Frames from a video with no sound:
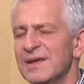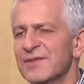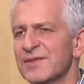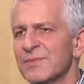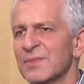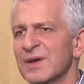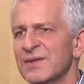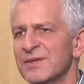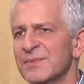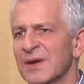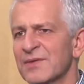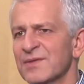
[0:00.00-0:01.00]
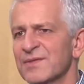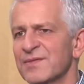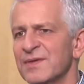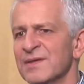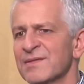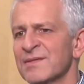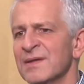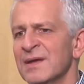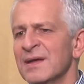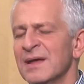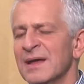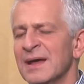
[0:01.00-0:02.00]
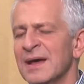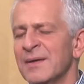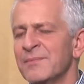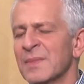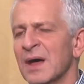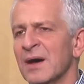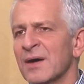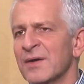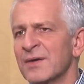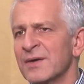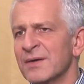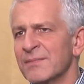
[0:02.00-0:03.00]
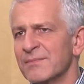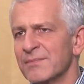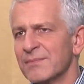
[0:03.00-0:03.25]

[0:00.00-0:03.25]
Yttrium 90 microspheres are